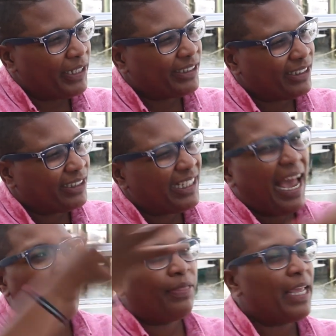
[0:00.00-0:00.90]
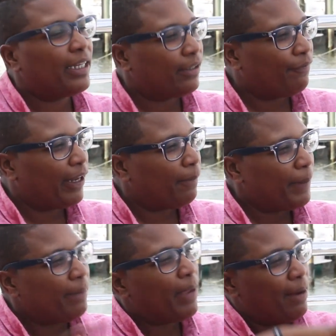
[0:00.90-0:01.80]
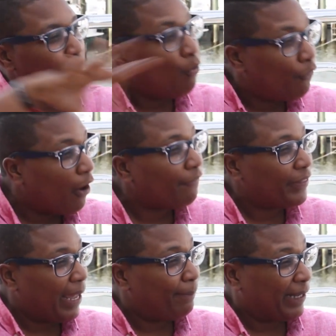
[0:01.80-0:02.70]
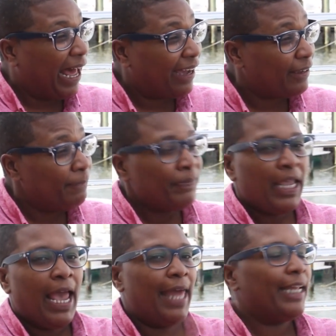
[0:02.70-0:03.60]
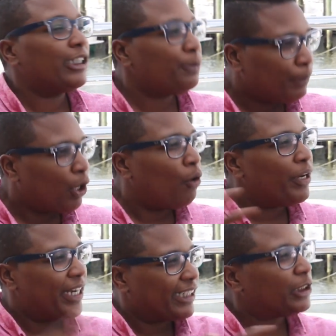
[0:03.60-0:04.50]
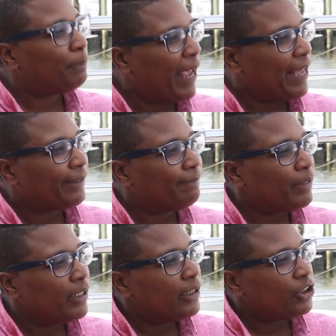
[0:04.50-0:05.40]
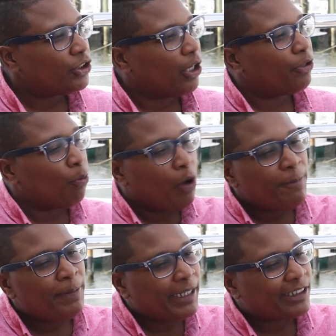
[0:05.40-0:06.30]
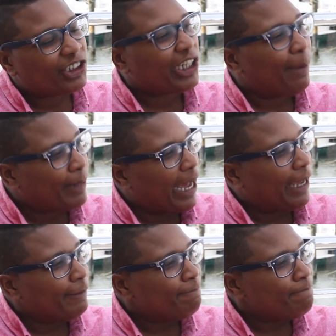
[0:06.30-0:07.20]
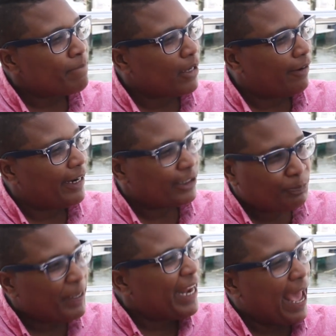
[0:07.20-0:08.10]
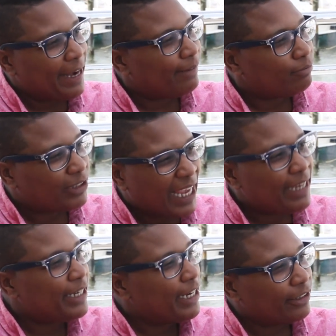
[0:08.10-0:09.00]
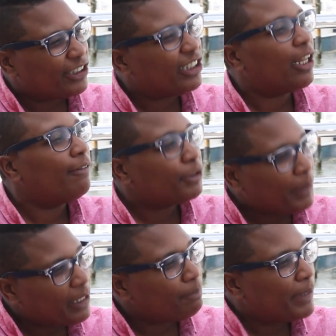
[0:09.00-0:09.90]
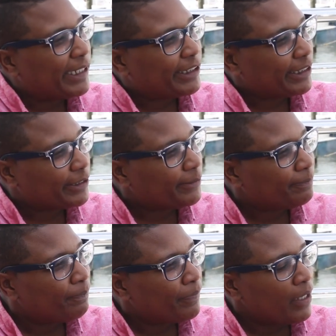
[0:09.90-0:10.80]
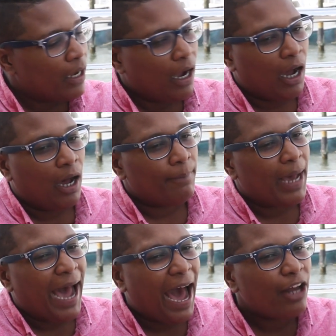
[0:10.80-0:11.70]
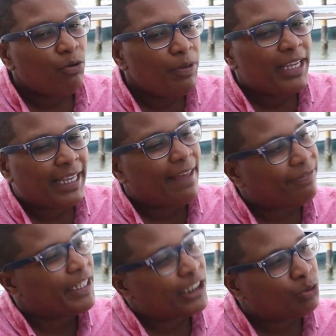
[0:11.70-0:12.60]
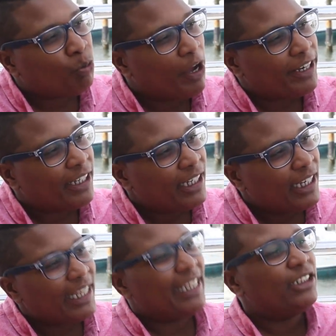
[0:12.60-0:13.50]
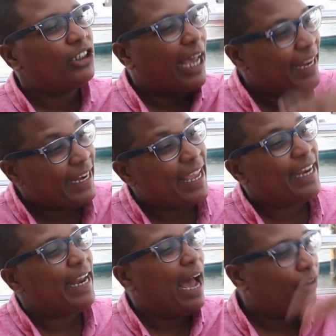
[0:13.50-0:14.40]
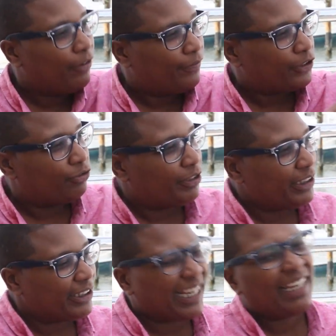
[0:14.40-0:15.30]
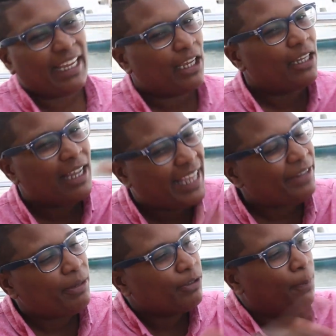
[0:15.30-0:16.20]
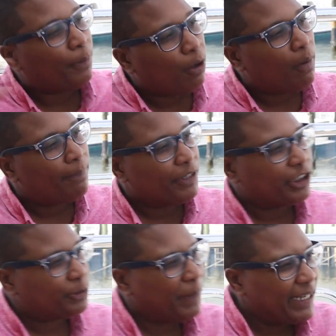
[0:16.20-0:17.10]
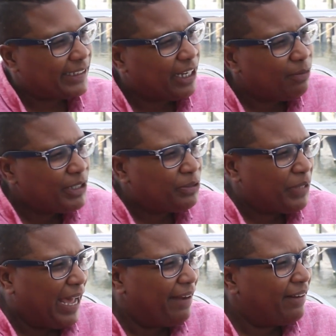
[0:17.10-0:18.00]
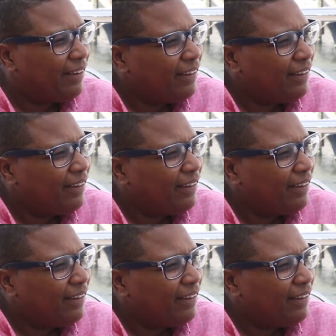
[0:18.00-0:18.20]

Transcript: this to see how they could develop and, and move off of that block right. and explode and expand okay. so the one pizza shop guy all right he's been at it 10 years he loves making pizzas mm-hmm. um, how do we get this one into in and out of a strategic like get them to blow up their space how do we do that